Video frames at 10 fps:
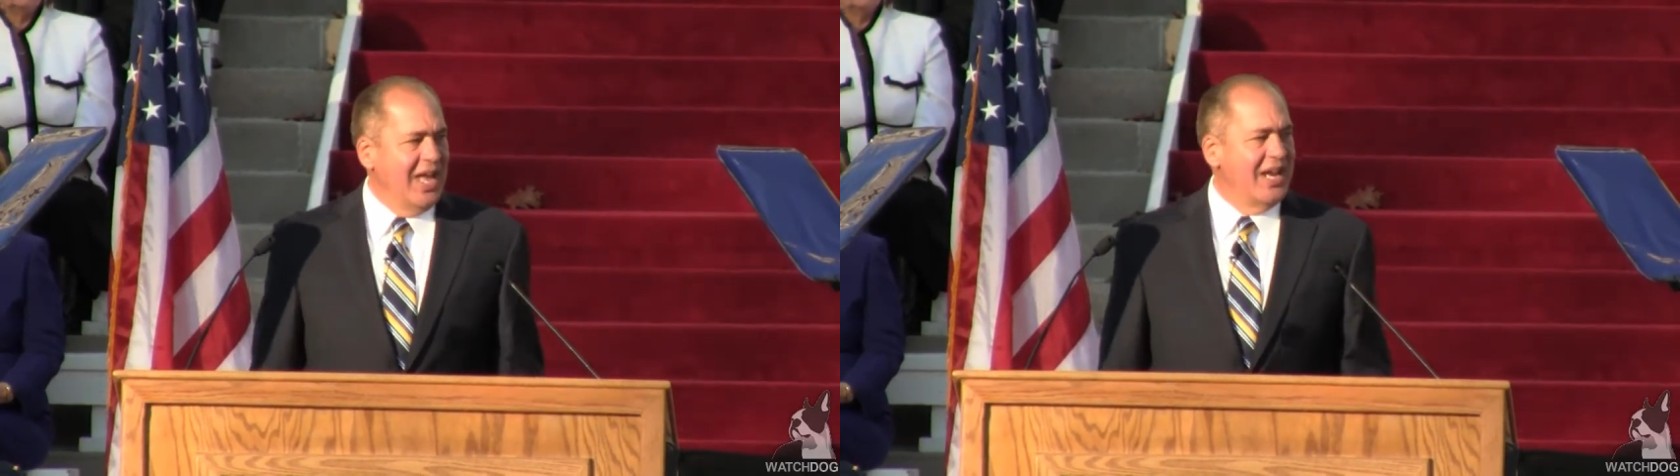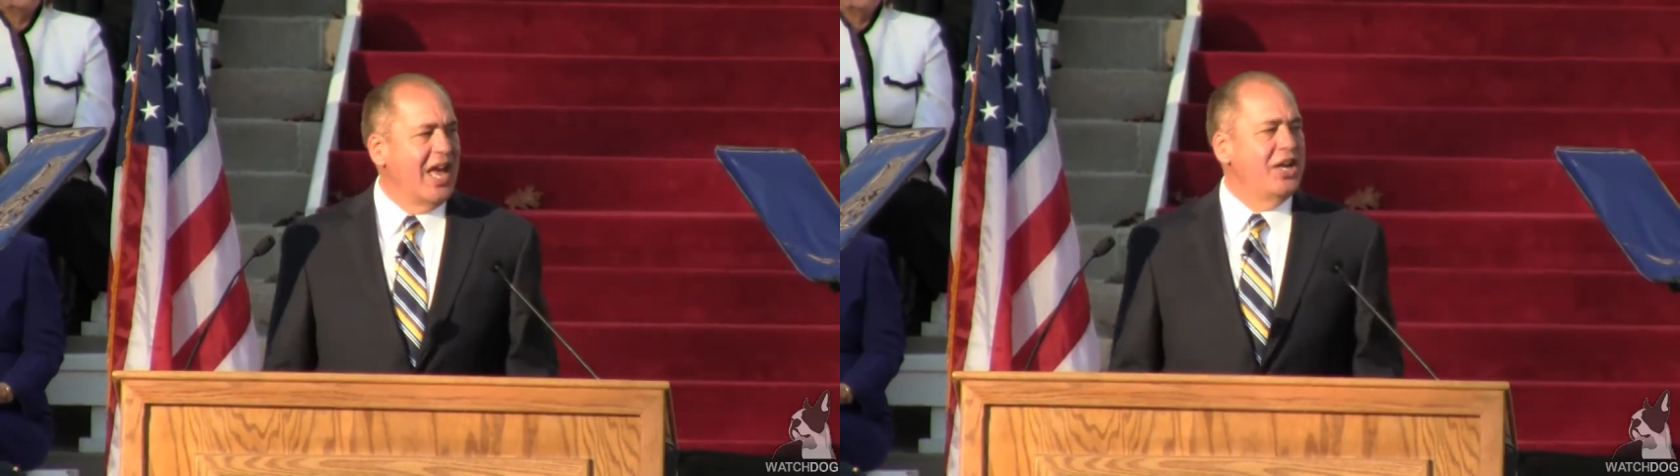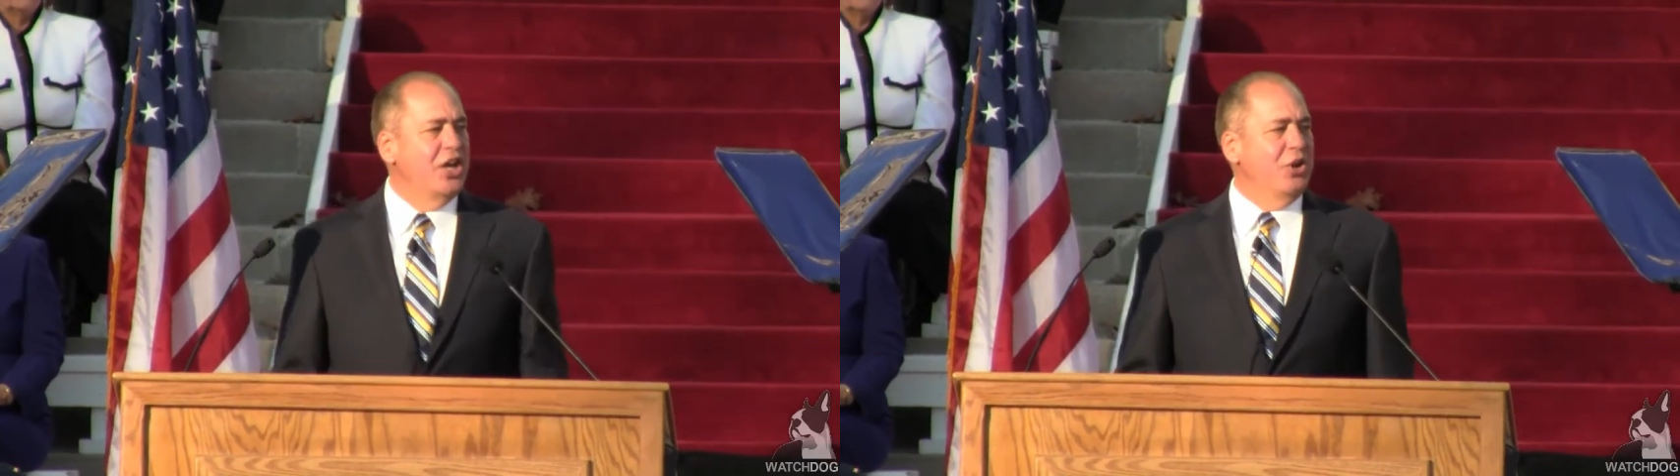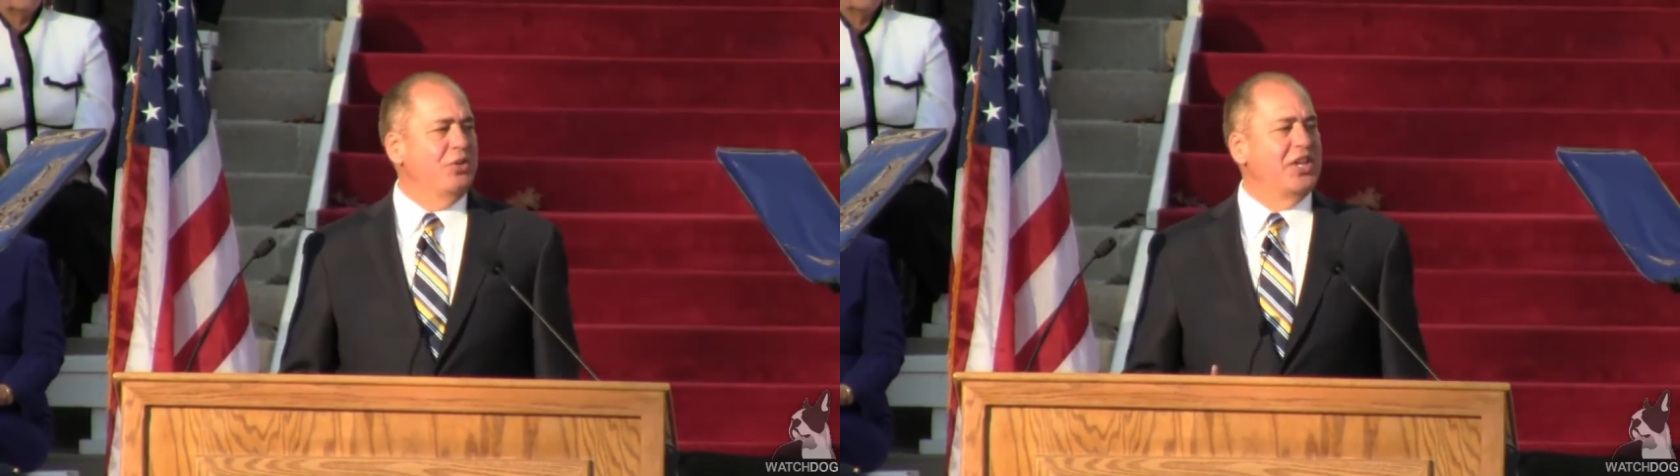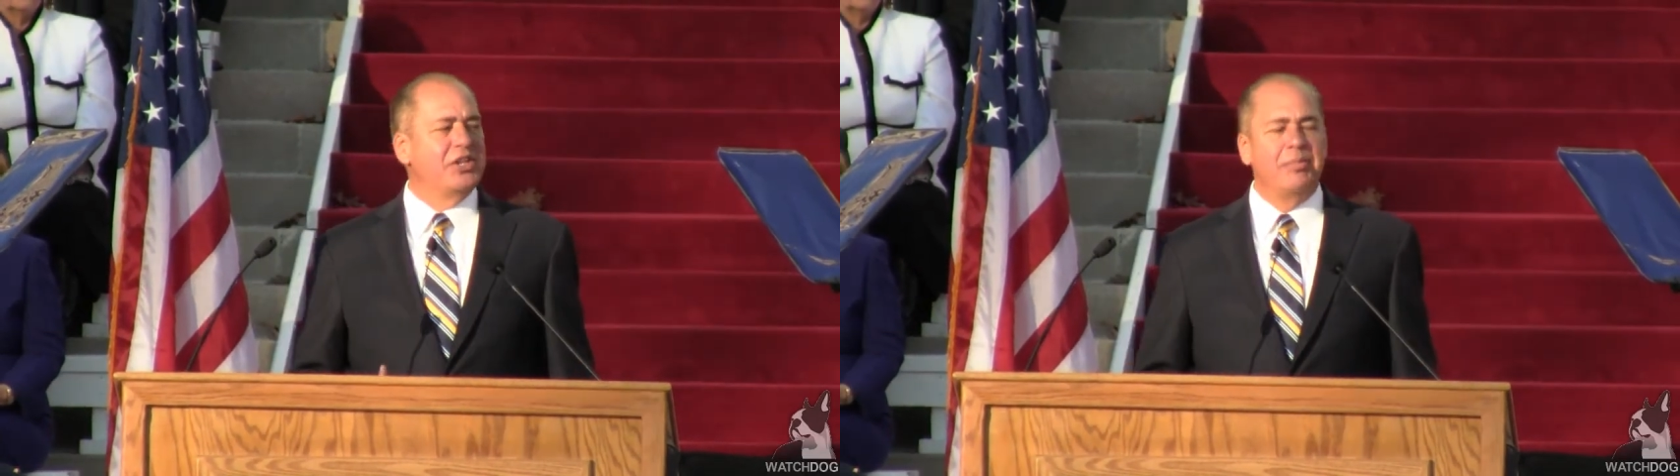and I know
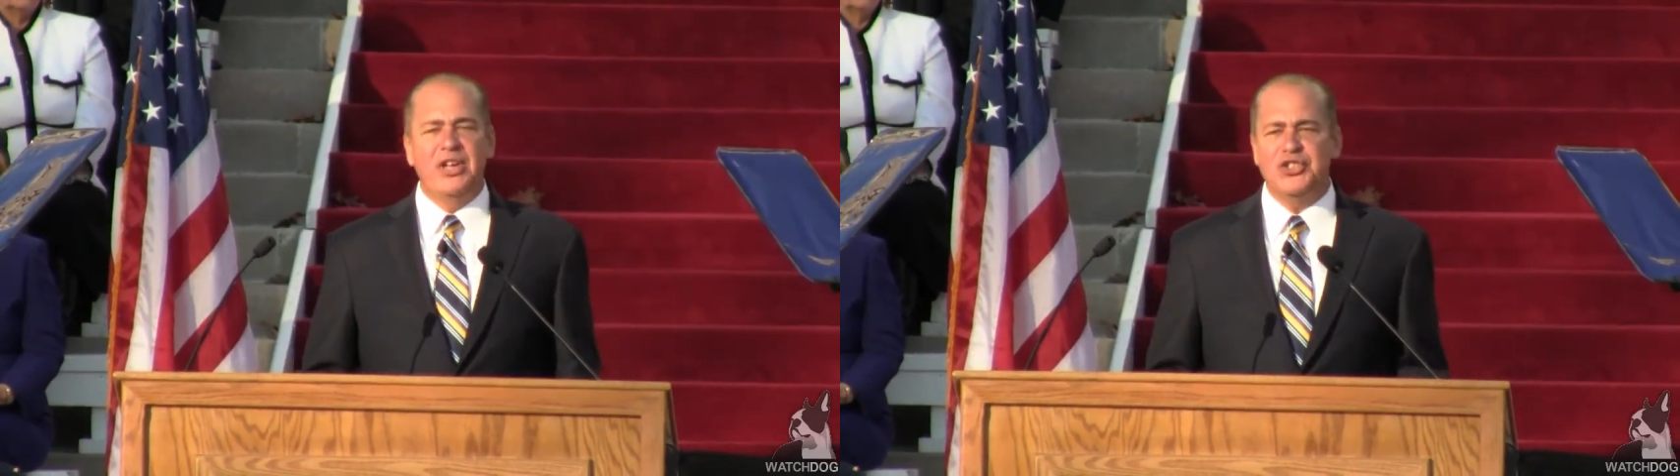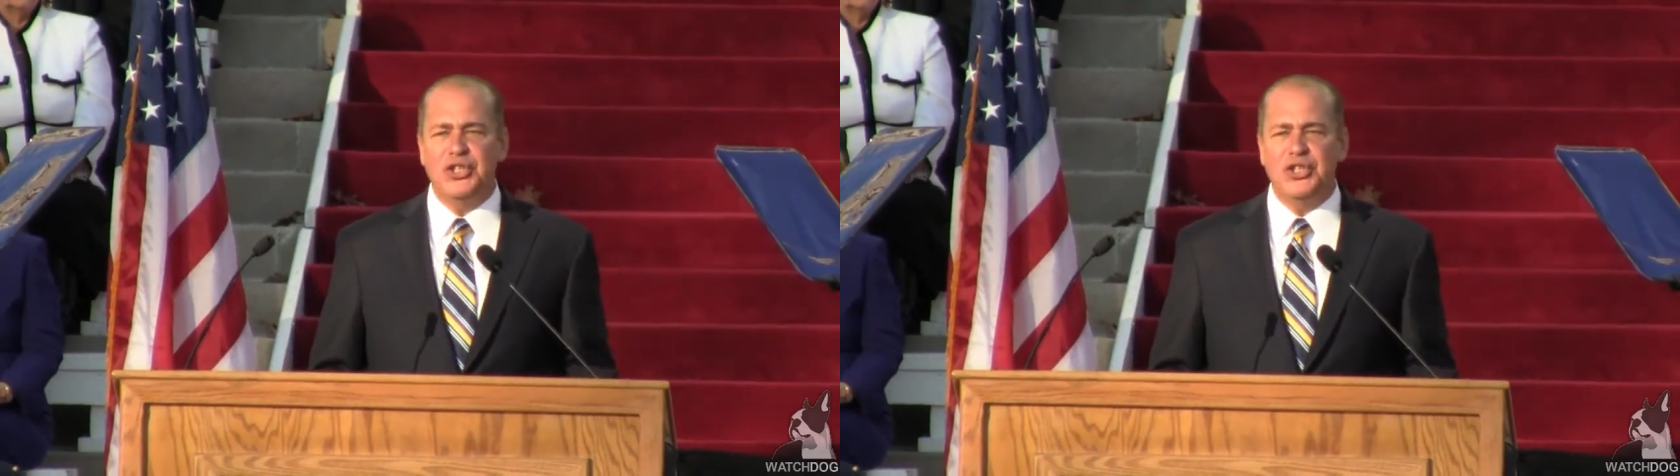that the best